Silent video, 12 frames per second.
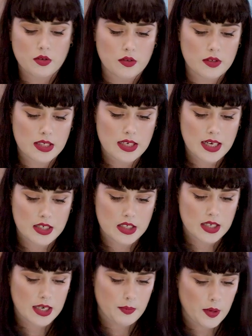on the stage,
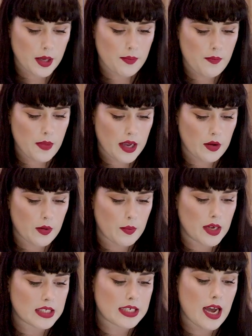Nepean and Bigham
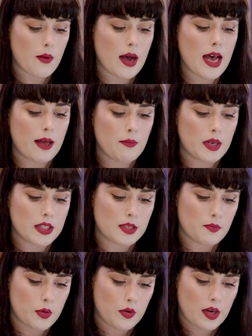and Tower Hamlets
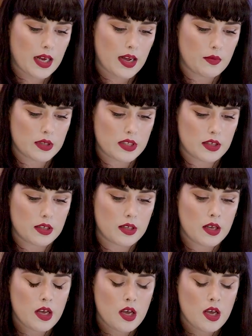Borough Council.